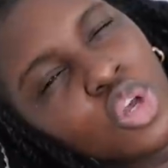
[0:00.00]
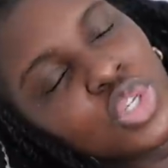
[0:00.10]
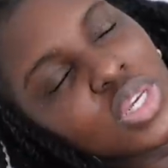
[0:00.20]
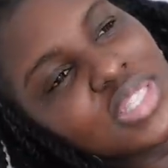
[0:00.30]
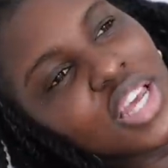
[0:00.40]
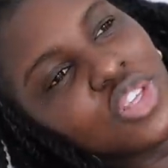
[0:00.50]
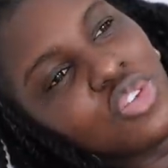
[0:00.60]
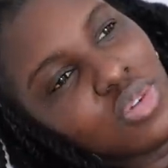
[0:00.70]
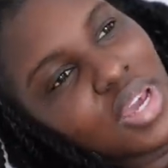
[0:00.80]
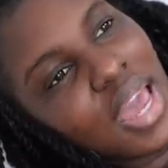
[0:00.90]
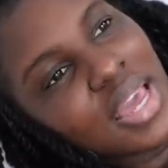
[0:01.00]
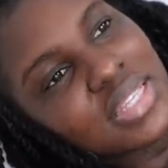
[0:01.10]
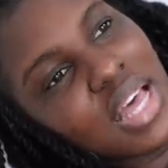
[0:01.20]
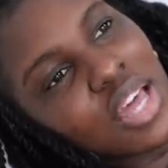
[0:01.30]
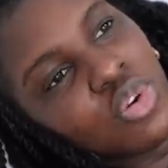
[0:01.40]
shows that you
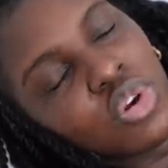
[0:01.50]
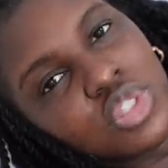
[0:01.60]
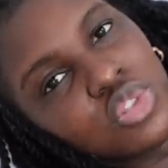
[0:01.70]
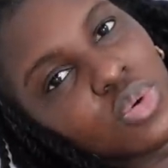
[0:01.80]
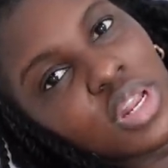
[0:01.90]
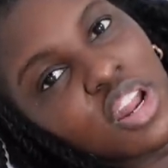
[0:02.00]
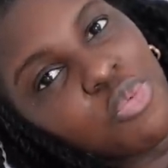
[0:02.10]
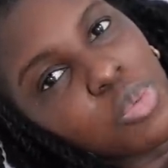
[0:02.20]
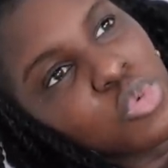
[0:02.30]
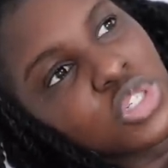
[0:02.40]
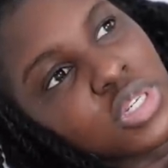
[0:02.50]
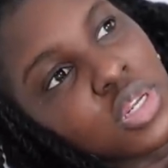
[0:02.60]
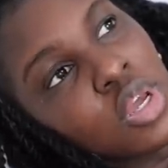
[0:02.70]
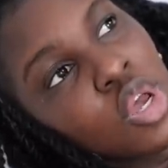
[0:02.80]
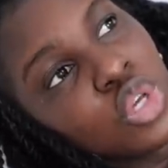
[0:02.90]
guys are not doing enough
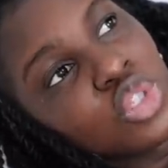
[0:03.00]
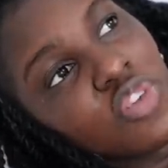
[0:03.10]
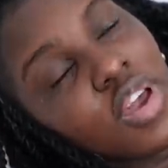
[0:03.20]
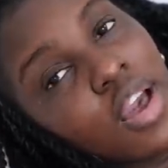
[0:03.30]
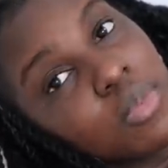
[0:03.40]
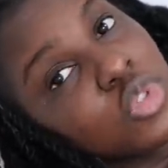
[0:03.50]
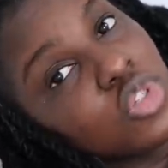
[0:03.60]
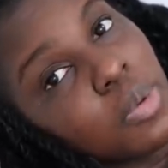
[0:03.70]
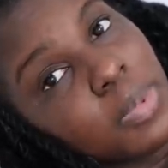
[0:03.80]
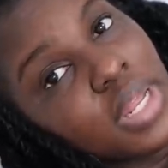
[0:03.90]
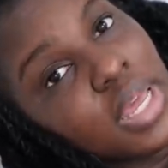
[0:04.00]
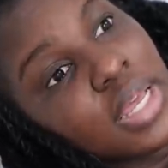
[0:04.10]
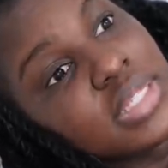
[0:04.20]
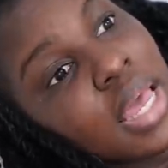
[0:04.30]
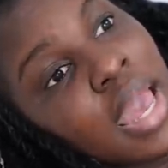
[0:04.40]
promotion so if i come to your
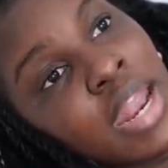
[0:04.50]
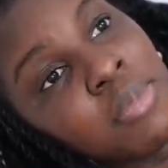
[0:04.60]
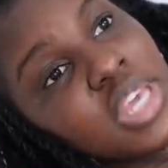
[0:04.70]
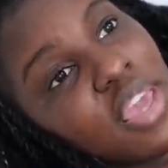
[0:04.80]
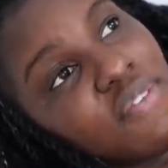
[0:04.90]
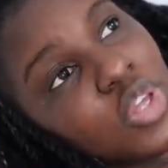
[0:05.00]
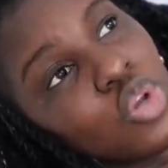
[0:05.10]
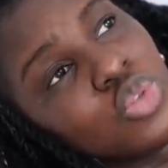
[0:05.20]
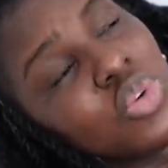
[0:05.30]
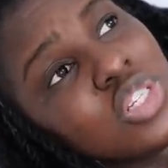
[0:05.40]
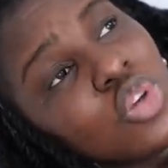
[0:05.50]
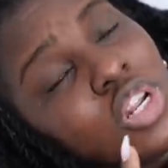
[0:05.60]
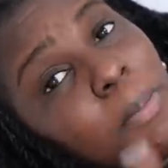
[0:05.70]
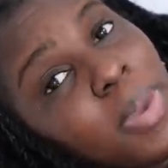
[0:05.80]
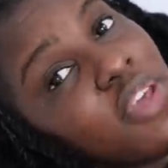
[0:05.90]
place and i'm taking videos which is going
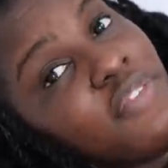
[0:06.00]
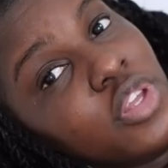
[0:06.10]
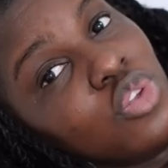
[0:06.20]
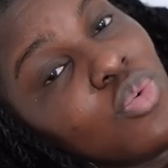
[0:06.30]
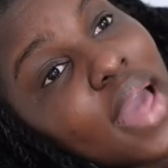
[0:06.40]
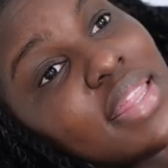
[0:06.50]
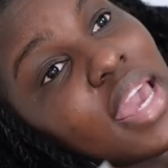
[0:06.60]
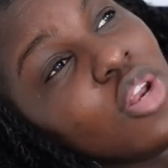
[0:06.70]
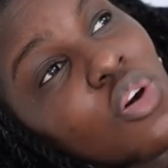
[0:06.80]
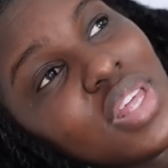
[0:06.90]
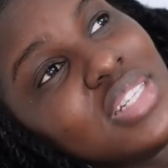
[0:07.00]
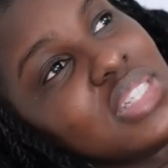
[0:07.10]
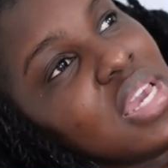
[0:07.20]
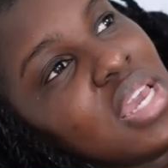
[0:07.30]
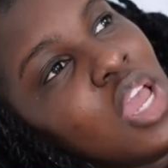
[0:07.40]
to benefit you at the end of the
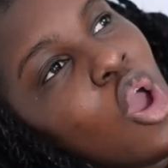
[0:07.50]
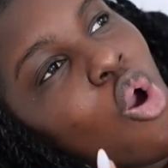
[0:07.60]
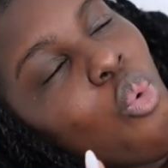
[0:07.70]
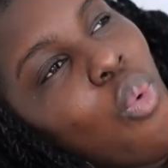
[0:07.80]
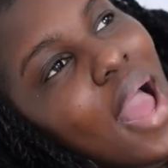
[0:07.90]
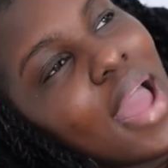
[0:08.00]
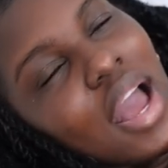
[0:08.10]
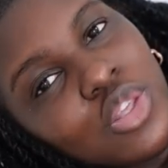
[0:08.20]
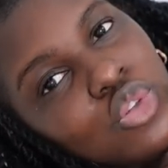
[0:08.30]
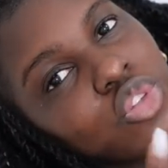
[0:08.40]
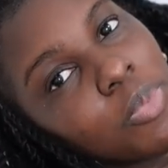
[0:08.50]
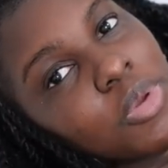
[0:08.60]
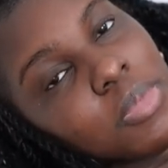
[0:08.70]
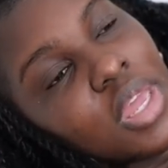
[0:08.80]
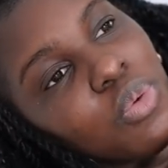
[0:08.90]
day why are you
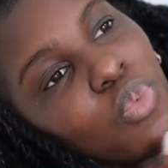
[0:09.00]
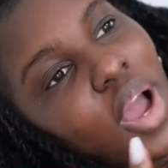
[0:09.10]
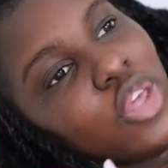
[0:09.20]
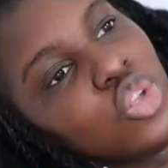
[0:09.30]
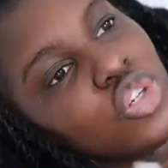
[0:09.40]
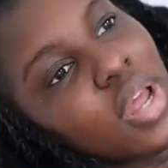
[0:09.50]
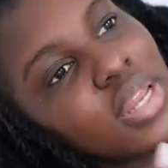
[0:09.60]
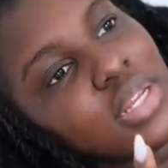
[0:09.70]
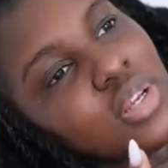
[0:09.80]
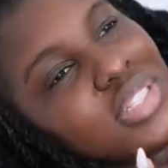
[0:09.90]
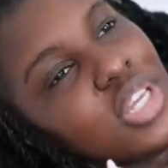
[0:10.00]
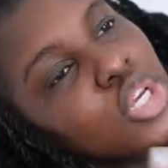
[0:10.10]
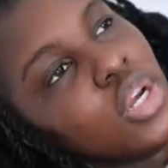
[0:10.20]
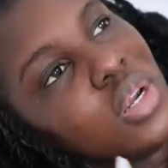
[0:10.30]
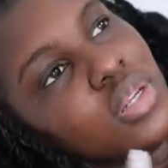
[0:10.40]
stopping me and why are you trying to say
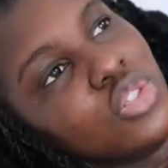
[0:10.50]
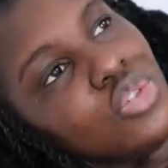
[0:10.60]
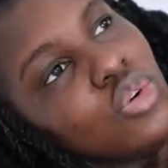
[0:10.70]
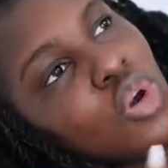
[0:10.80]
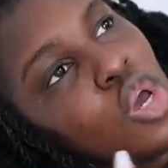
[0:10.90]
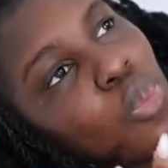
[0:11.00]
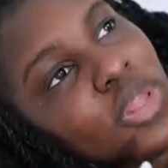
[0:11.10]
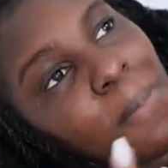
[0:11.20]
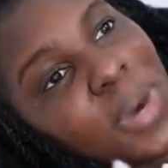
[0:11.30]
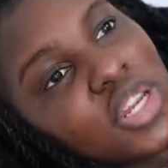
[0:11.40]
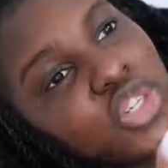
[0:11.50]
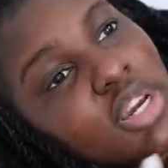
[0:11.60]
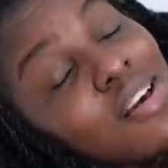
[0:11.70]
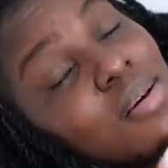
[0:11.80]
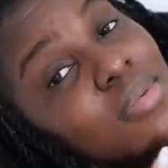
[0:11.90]
your you know when the manager
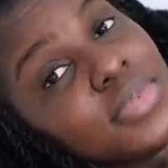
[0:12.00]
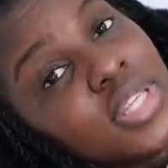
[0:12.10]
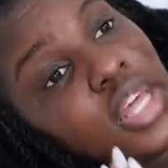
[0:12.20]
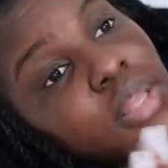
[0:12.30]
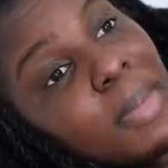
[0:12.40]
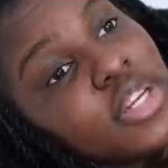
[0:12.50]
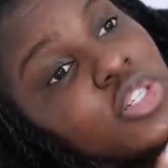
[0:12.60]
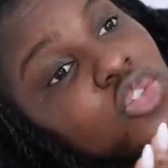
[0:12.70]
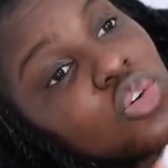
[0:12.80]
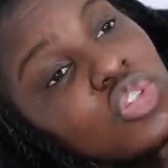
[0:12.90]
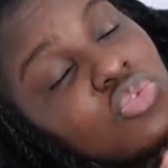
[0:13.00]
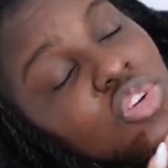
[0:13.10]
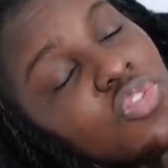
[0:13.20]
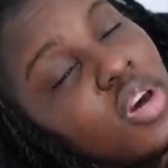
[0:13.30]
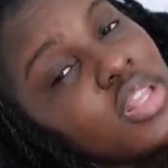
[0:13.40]
comes manager is going to
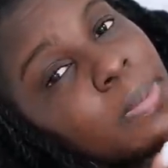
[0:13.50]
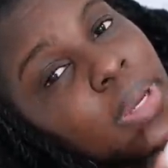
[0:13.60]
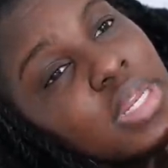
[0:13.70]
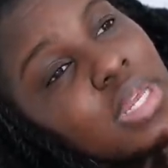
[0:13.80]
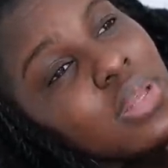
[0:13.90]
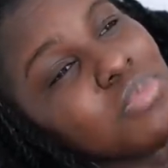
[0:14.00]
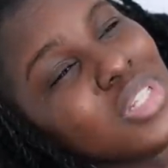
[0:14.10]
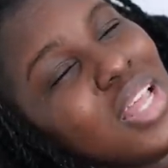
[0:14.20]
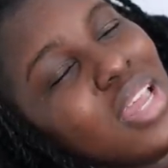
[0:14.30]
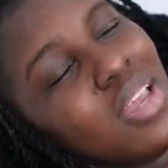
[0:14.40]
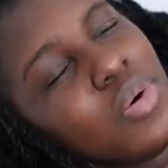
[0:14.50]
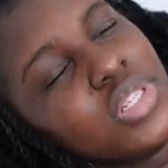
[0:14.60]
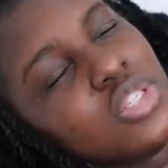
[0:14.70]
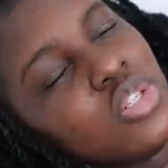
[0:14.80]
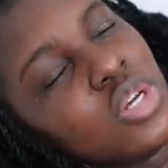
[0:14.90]
refund the money like it was
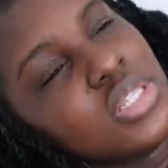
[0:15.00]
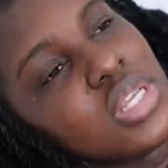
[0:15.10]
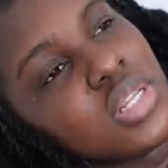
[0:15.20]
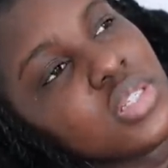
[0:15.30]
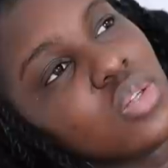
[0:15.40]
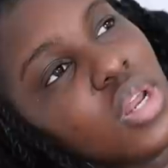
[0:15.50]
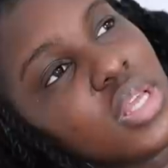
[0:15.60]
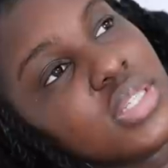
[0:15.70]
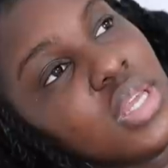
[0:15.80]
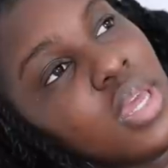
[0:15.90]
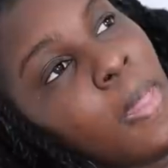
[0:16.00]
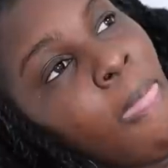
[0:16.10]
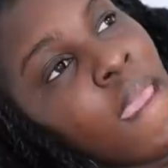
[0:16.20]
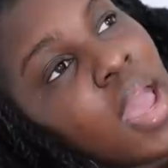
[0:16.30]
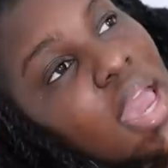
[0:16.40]
just nonsense honestly
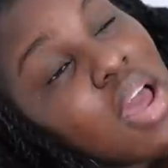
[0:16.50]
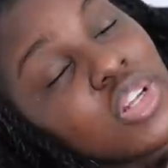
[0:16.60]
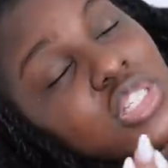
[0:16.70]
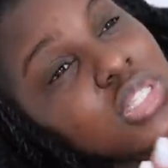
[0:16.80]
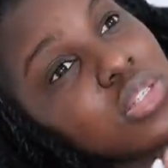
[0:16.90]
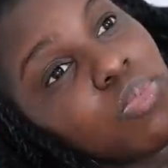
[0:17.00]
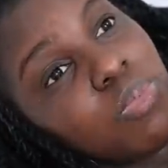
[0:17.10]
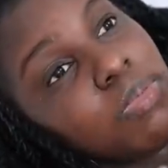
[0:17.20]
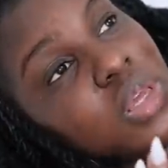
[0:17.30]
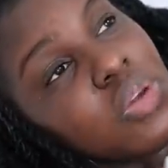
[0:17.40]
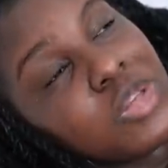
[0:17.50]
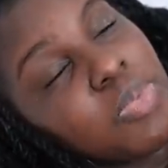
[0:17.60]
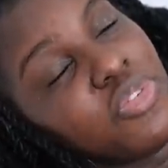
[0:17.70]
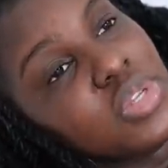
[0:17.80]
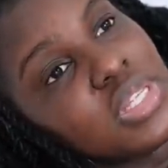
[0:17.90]
and i was just being
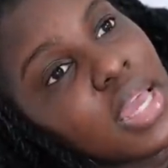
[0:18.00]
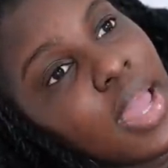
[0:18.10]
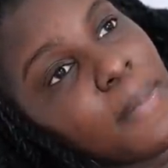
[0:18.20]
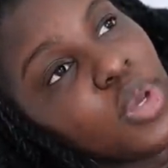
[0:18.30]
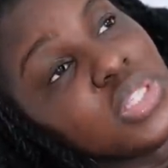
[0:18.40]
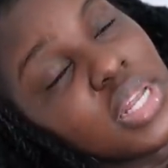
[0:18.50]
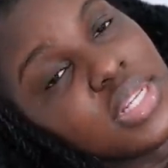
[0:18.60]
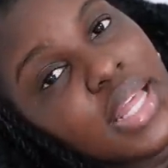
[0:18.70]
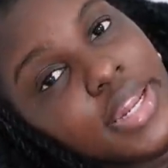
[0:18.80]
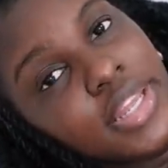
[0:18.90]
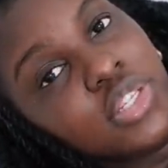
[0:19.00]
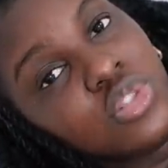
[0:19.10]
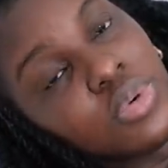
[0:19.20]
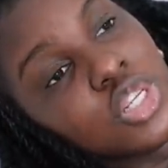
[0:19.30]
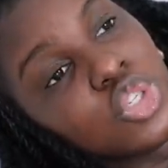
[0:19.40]
respectful to the guy because i understand he is
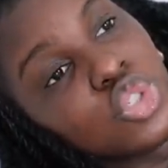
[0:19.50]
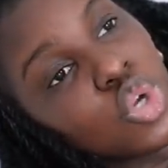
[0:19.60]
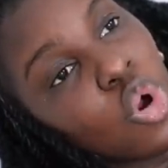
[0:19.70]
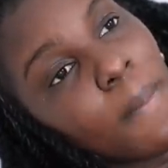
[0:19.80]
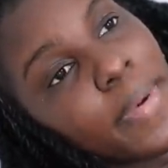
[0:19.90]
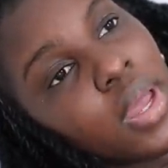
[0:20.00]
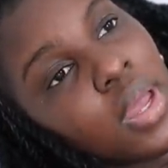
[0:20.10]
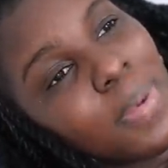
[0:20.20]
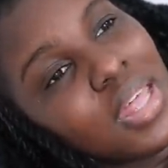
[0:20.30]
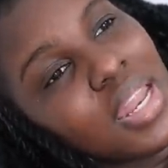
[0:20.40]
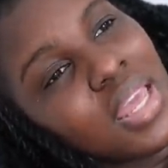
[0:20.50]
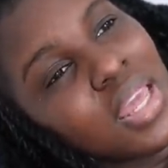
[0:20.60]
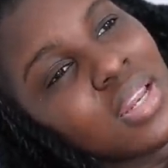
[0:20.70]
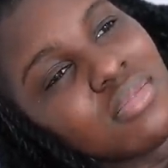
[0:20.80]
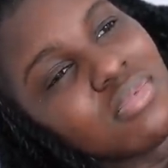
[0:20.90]
doing his job but then
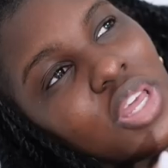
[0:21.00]
again,